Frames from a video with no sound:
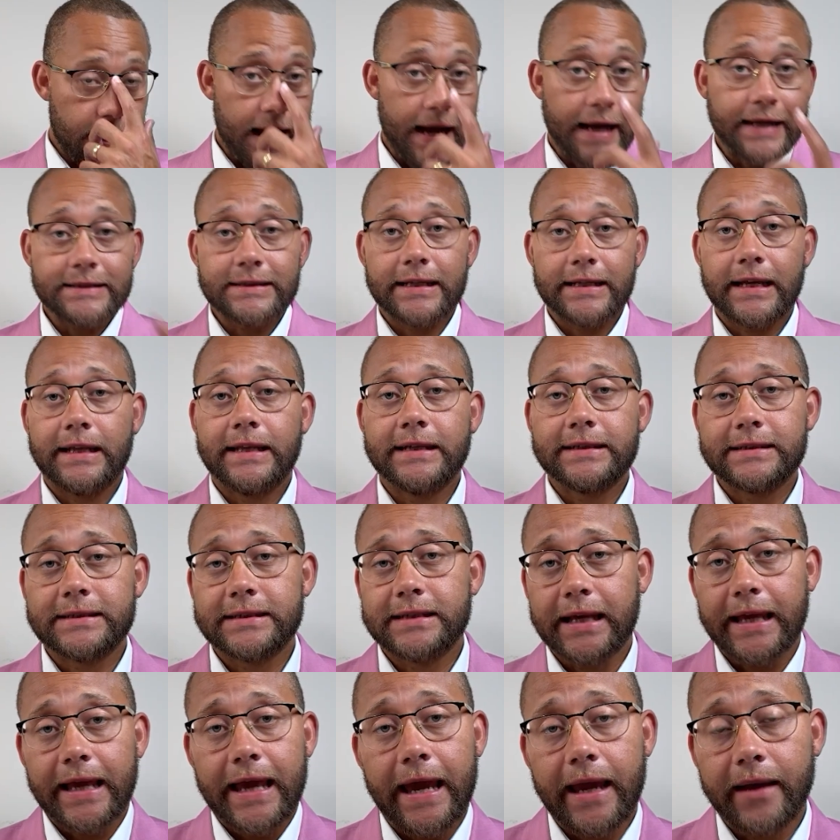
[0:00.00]
I say this
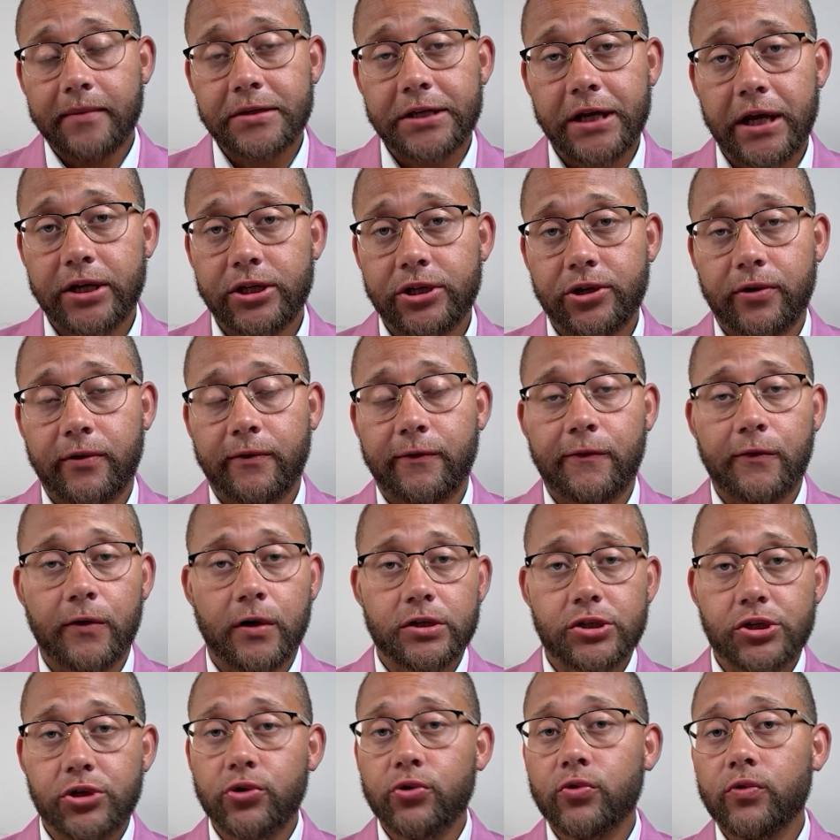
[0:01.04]
is a game changer
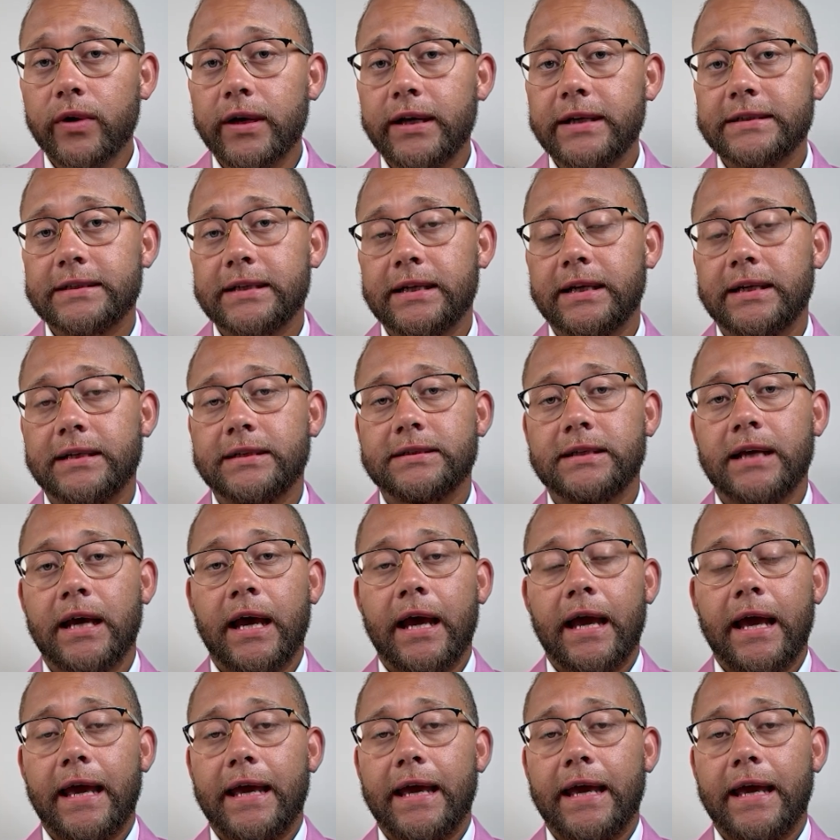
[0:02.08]
for 2 reasons.